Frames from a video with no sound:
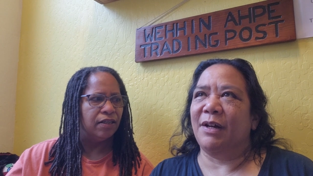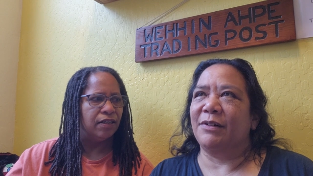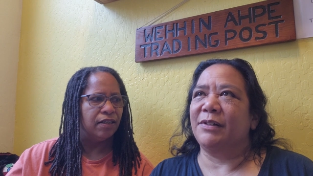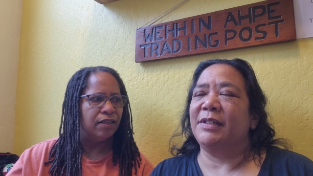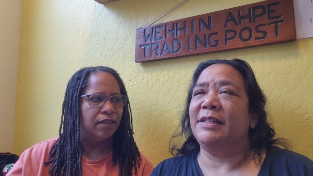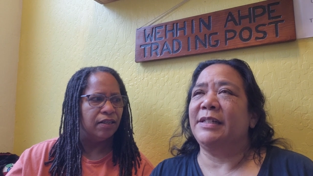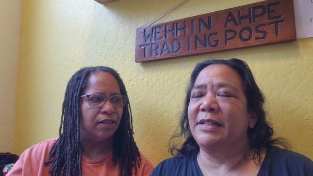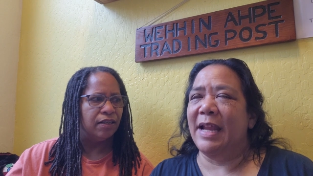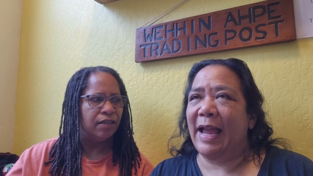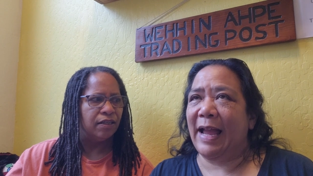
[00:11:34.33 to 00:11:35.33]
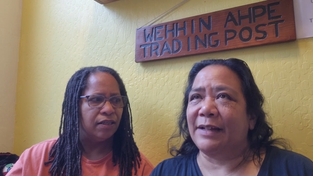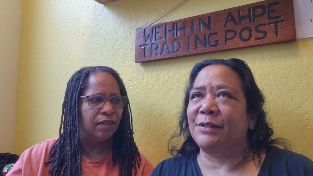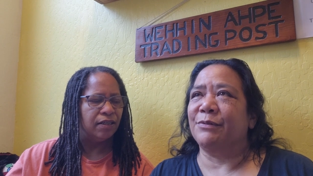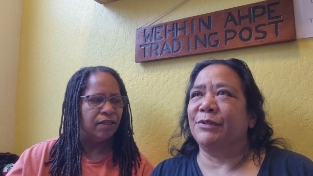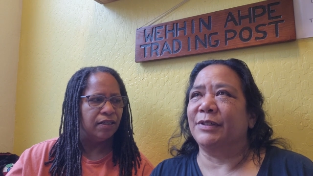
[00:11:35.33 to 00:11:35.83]
Speaker 1: our
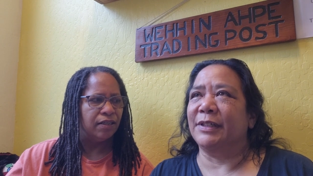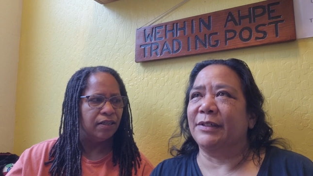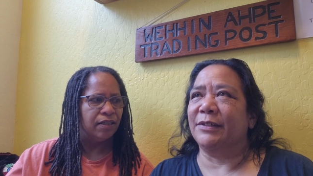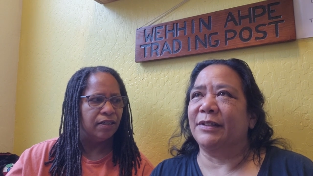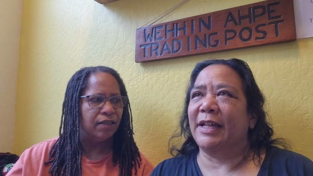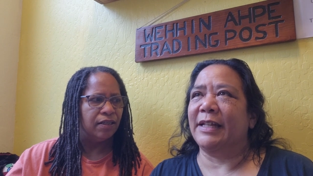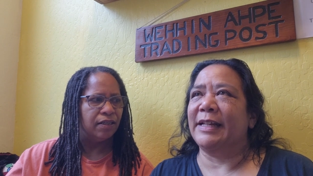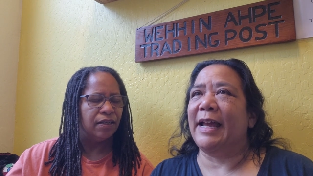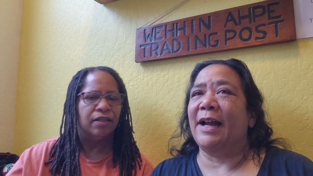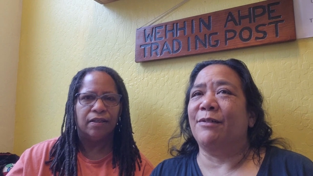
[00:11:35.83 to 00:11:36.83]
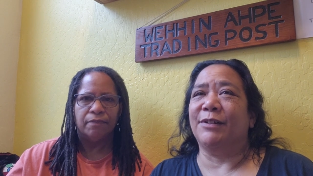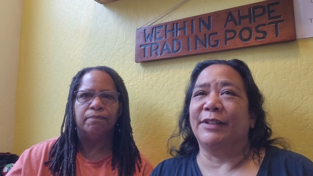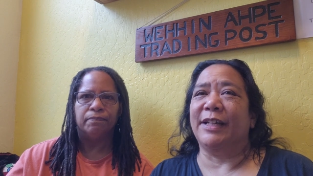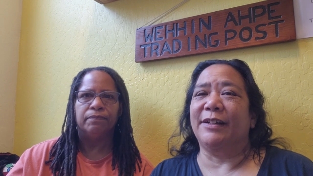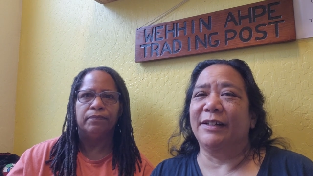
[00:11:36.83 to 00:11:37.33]
actual dinner like an hour
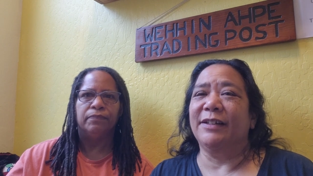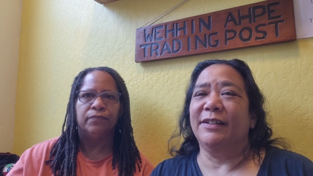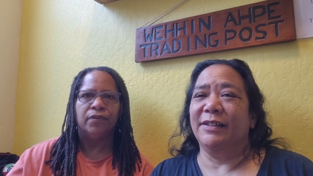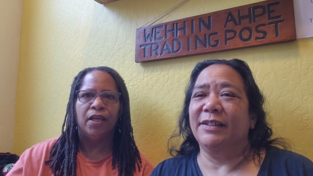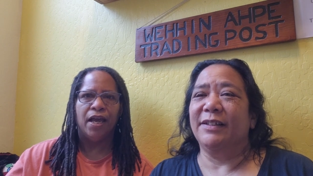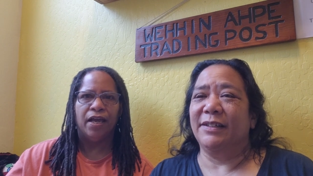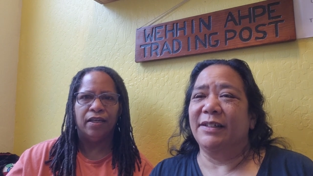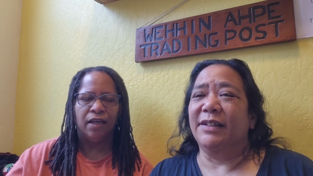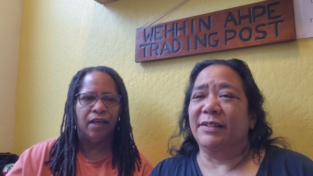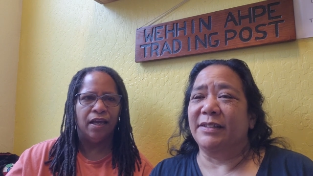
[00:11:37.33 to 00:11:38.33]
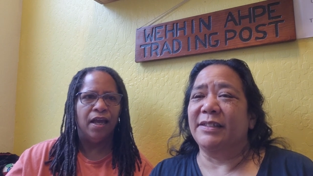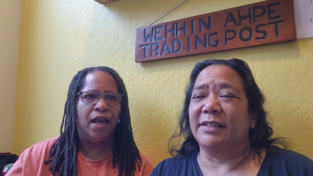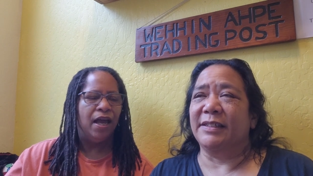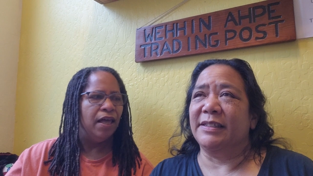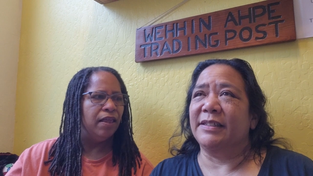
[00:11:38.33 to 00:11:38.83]
later. Yeah, yeah, yeah. Which
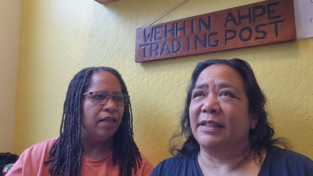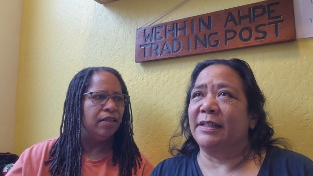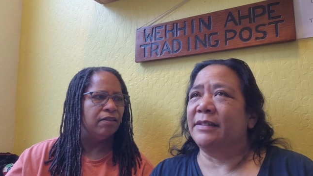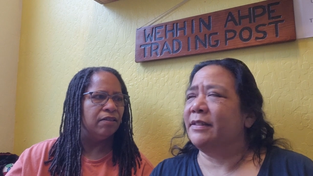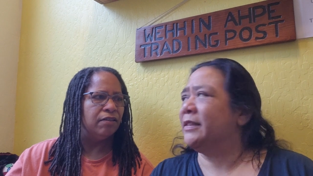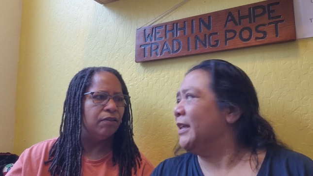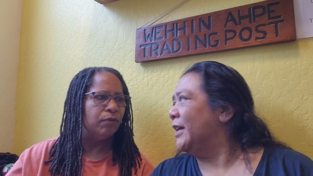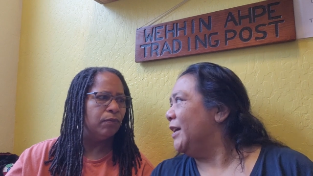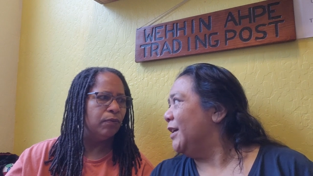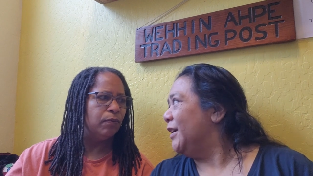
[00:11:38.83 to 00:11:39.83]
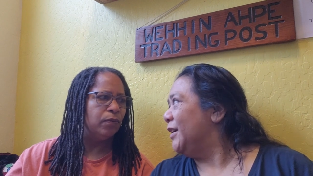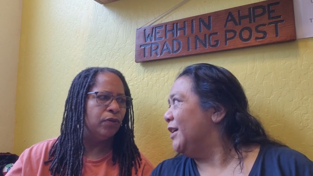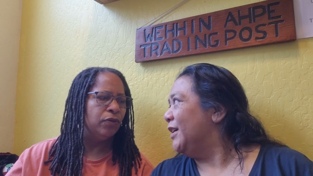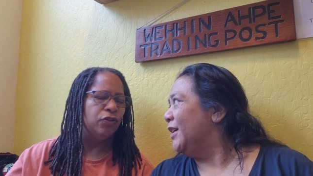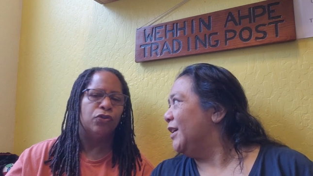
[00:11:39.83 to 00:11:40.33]
is, is uh, we're
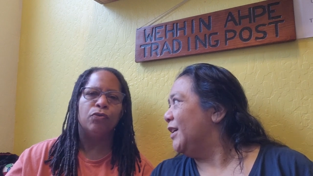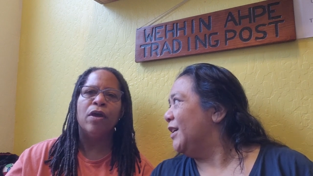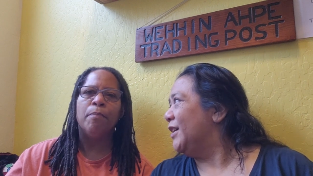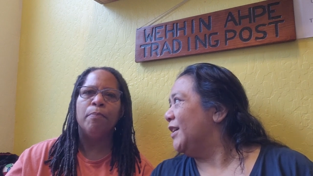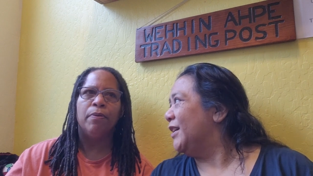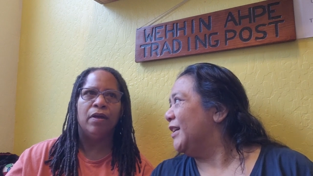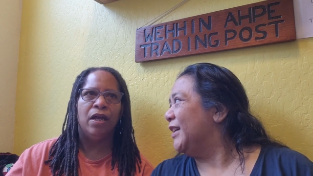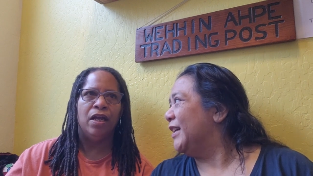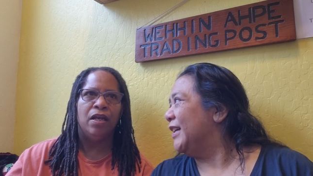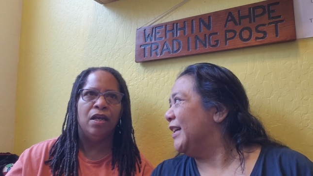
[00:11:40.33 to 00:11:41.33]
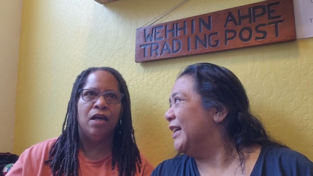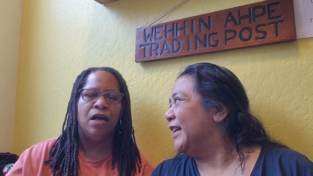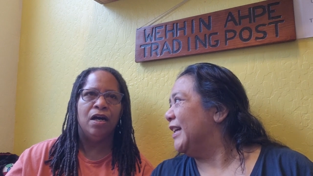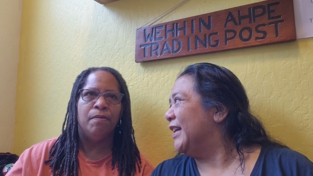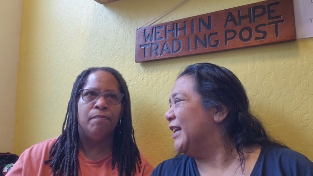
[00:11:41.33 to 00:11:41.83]
Speaker 2: doing shrimp and
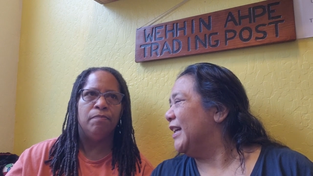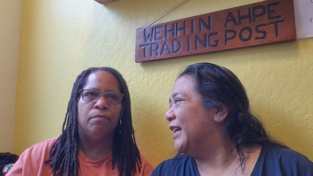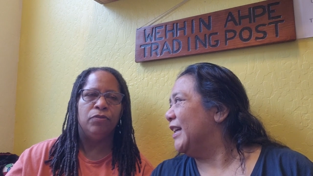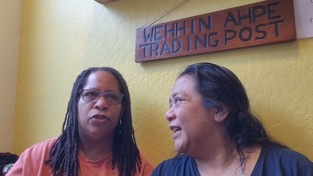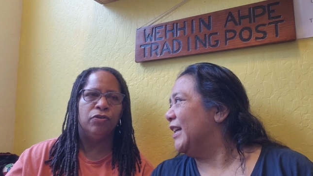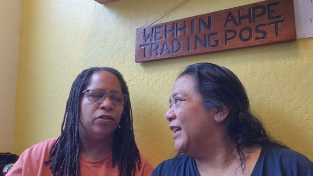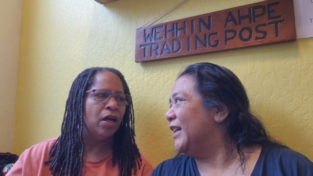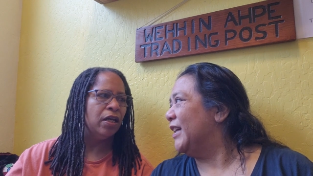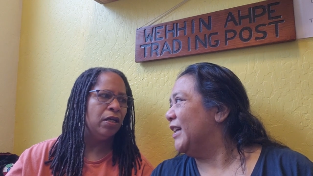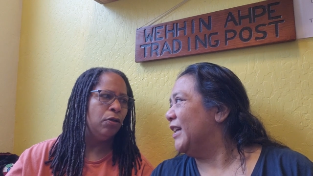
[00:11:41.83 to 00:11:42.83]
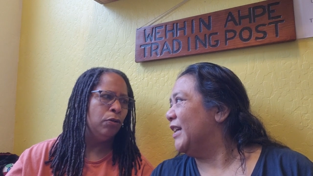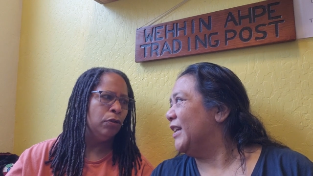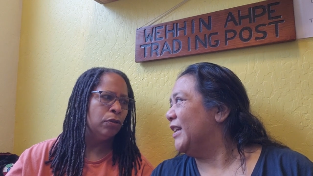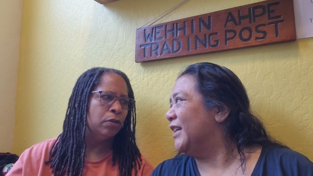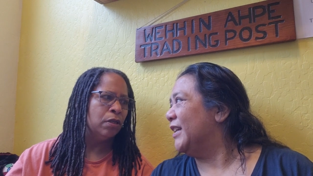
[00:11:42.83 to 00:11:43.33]
um, shirataki
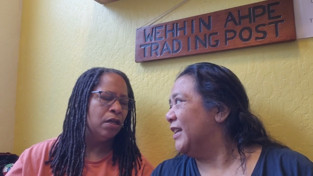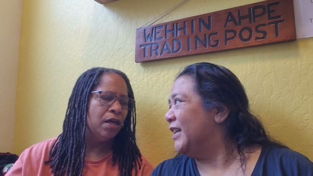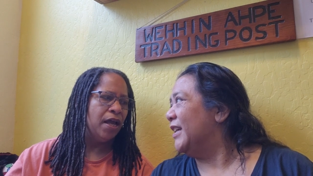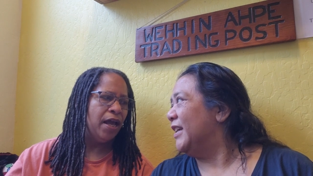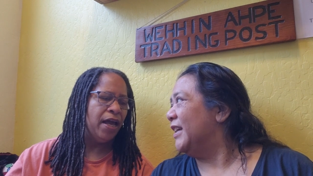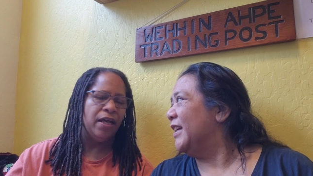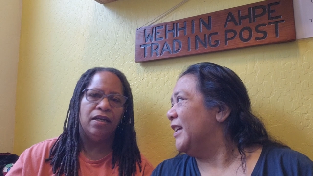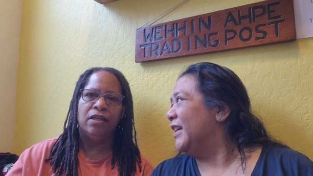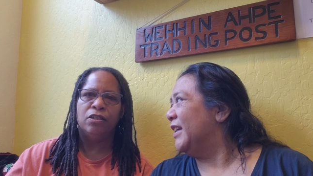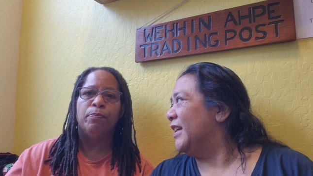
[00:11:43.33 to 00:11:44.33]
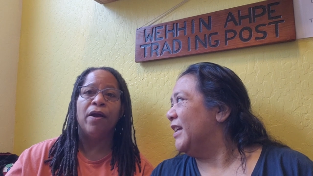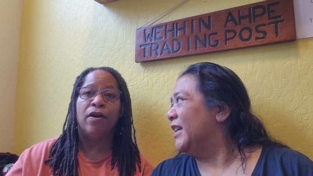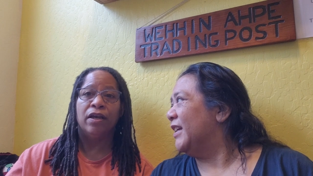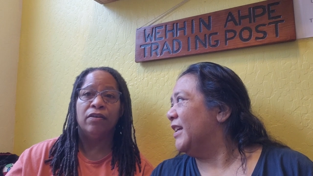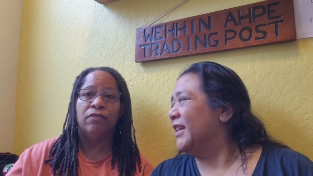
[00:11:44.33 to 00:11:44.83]
noodles and
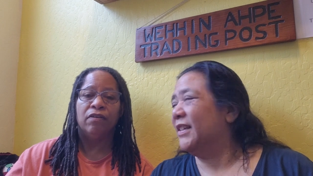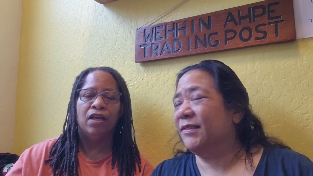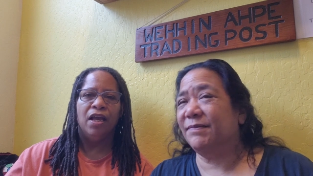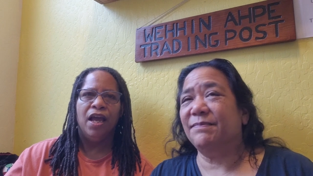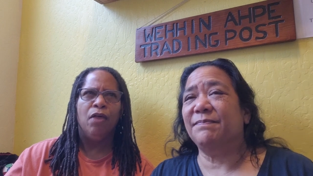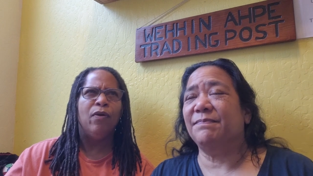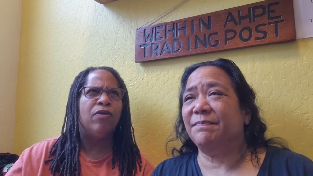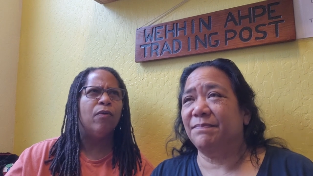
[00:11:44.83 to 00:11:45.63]
asparagus. And the way they